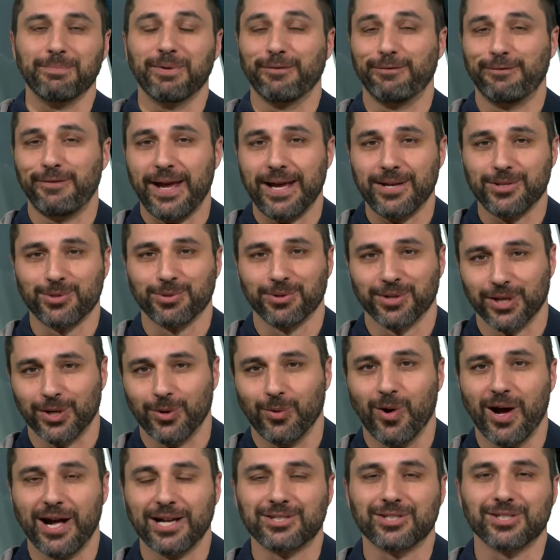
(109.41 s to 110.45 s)
but fans who are going
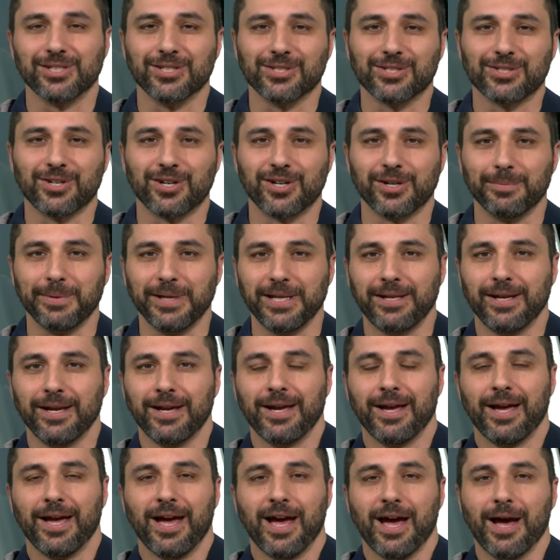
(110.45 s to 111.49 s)
to watch this tournament
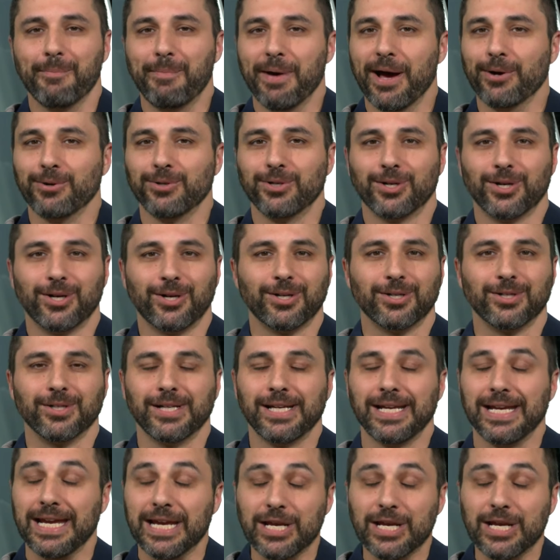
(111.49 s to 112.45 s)
about her